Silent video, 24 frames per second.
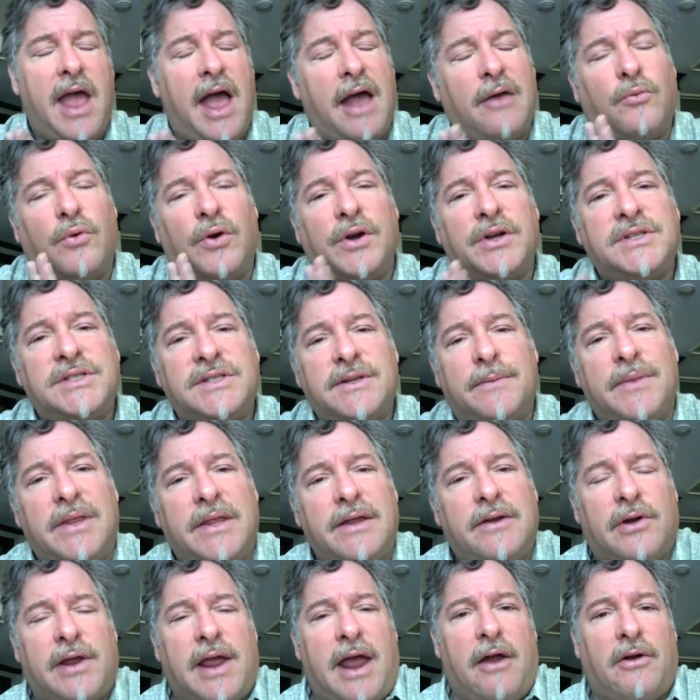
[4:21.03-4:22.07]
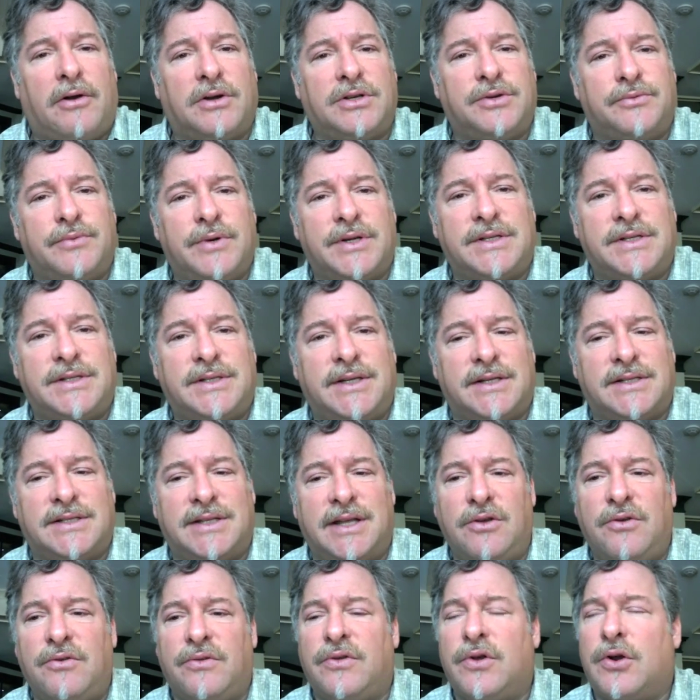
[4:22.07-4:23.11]
and what are some of their characteristics that
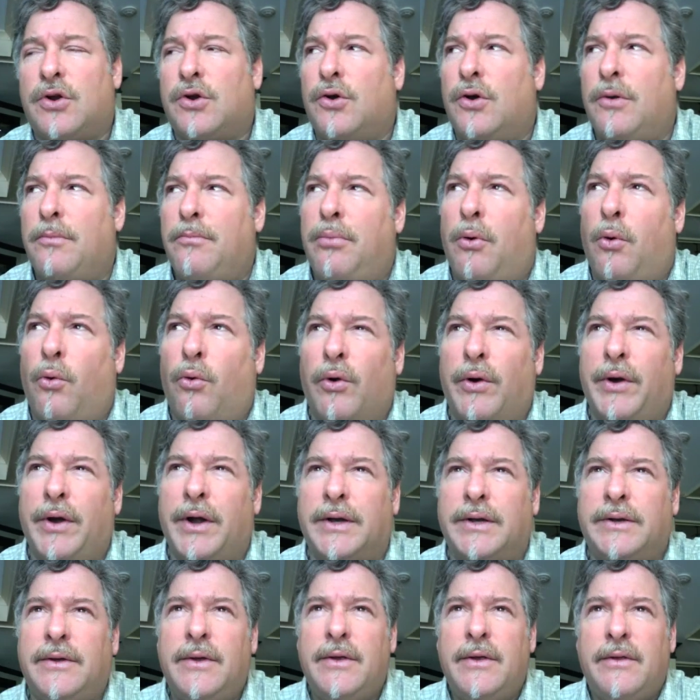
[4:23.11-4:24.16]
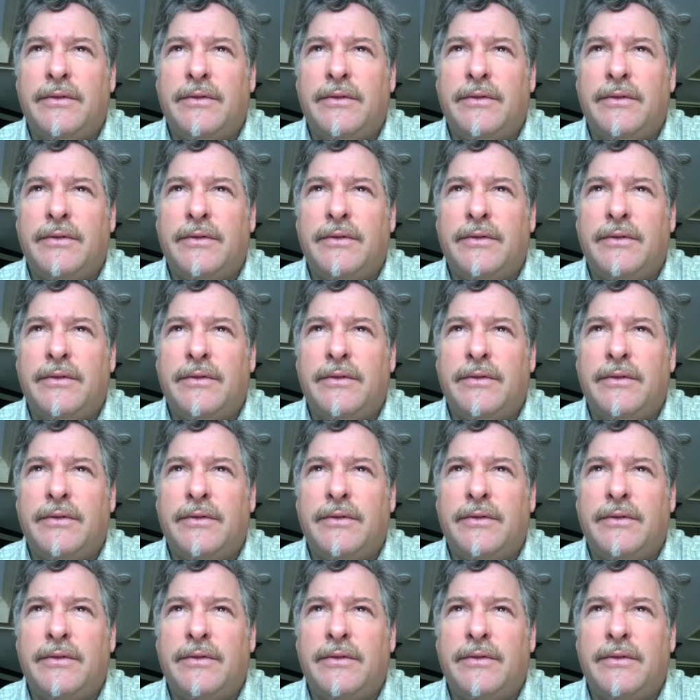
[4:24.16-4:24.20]
you think are important